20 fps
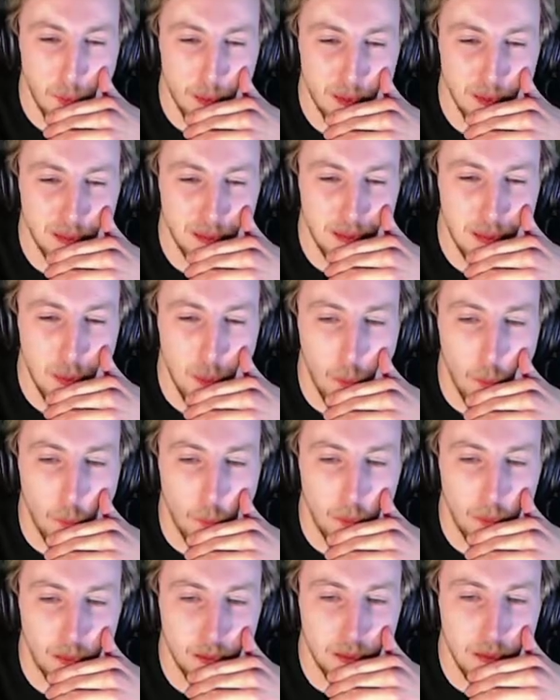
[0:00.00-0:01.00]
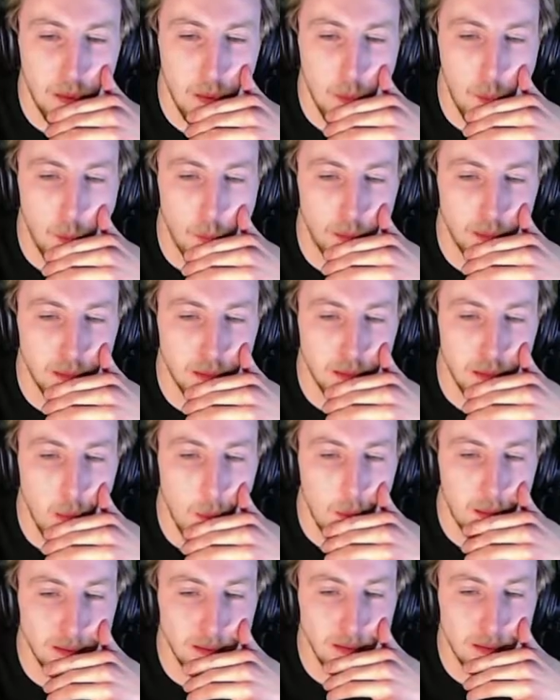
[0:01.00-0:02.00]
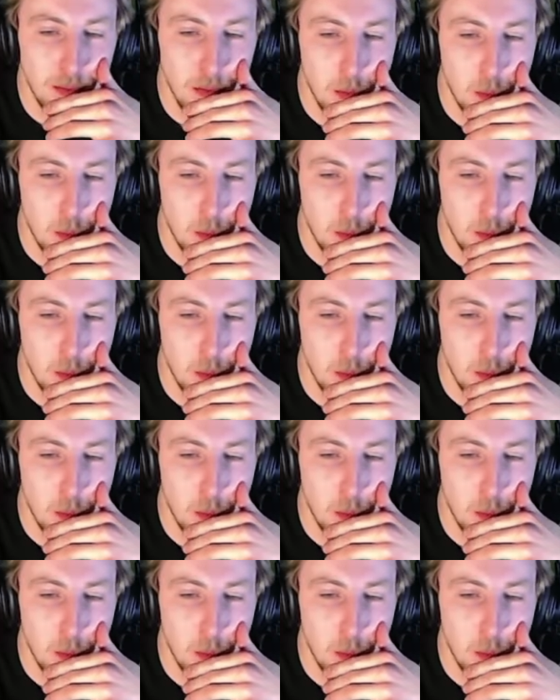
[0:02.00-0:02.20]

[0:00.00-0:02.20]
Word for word: like where are my 44 followers at though?